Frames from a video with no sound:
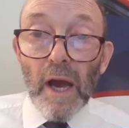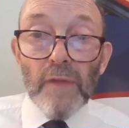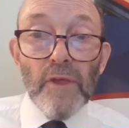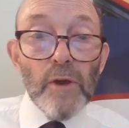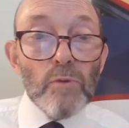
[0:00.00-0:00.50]

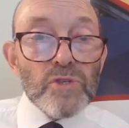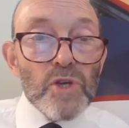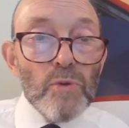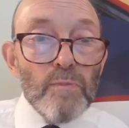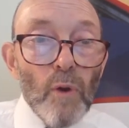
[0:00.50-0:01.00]
And they
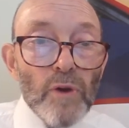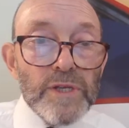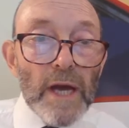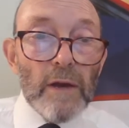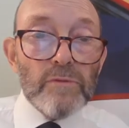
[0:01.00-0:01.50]
also
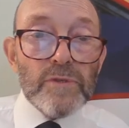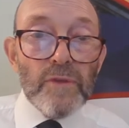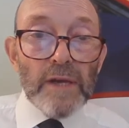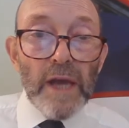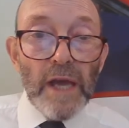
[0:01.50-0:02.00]
point out
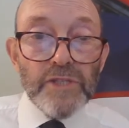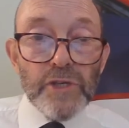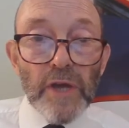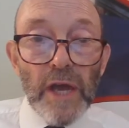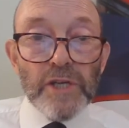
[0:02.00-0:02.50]
that
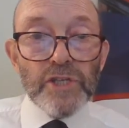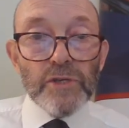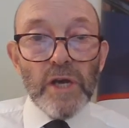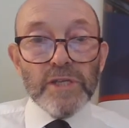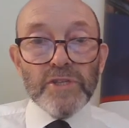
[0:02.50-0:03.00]

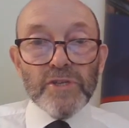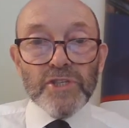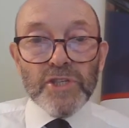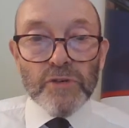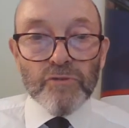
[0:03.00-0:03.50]
education is the
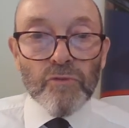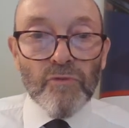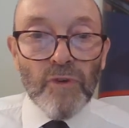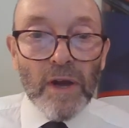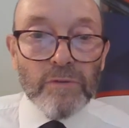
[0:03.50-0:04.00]
central
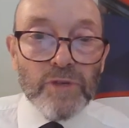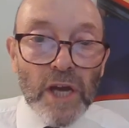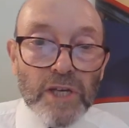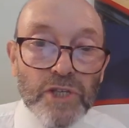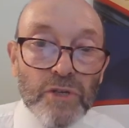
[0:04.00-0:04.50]

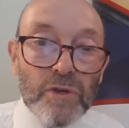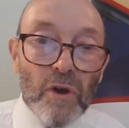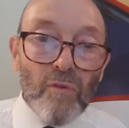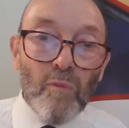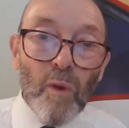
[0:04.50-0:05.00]
foundation
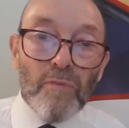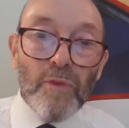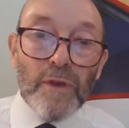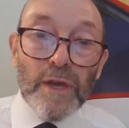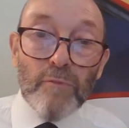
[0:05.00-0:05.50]
of what
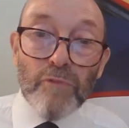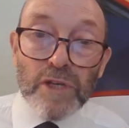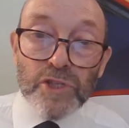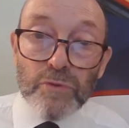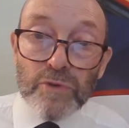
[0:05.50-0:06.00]
the
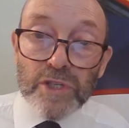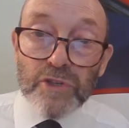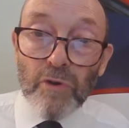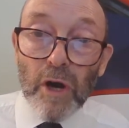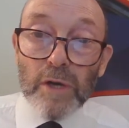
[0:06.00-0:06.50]
ritual
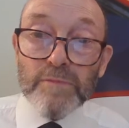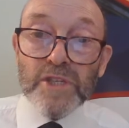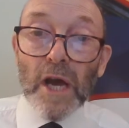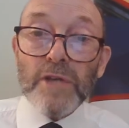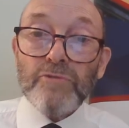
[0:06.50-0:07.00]

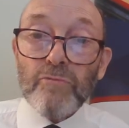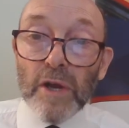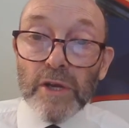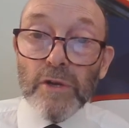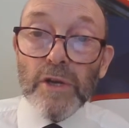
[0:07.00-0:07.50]
describes as
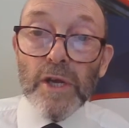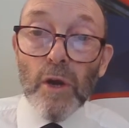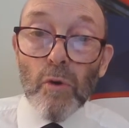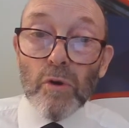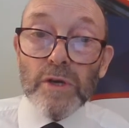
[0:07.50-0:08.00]
regularly
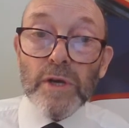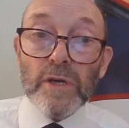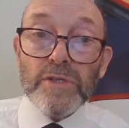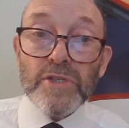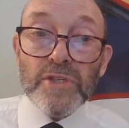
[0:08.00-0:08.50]

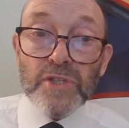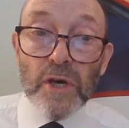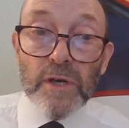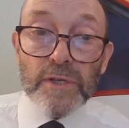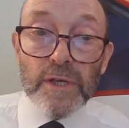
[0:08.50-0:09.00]
organized
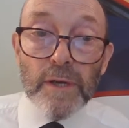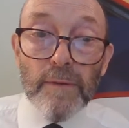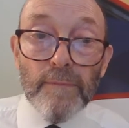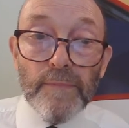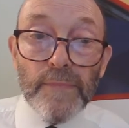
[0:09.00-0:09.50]
society.
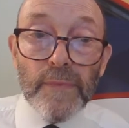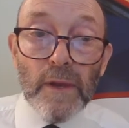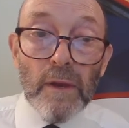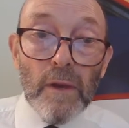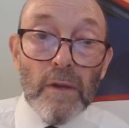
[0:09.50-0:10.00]

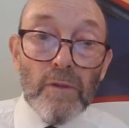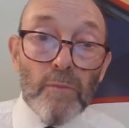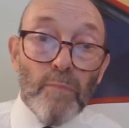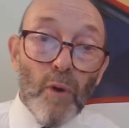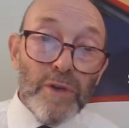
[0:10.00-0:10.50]

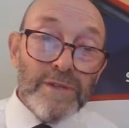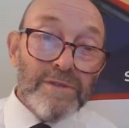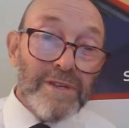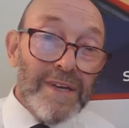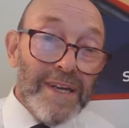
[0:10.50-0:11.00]
The point
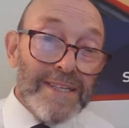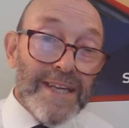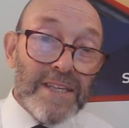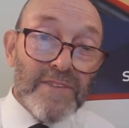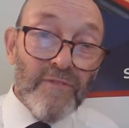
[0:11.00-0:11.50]
is
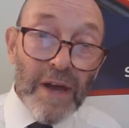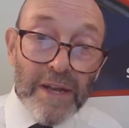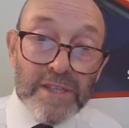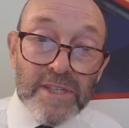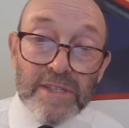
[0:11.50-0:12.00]
as
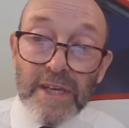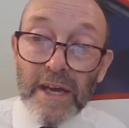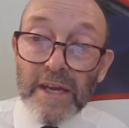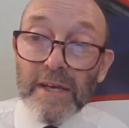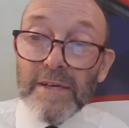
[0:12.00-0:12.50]
valid
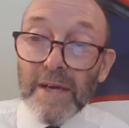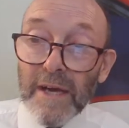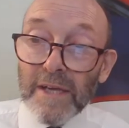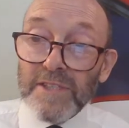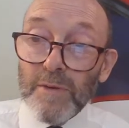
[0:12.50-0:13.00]
today
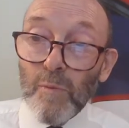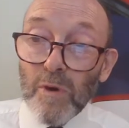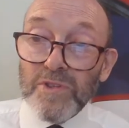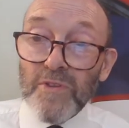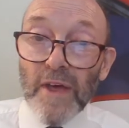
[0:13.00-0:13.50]
as it
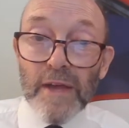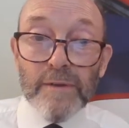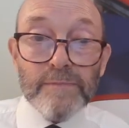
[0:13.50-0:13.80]
was then.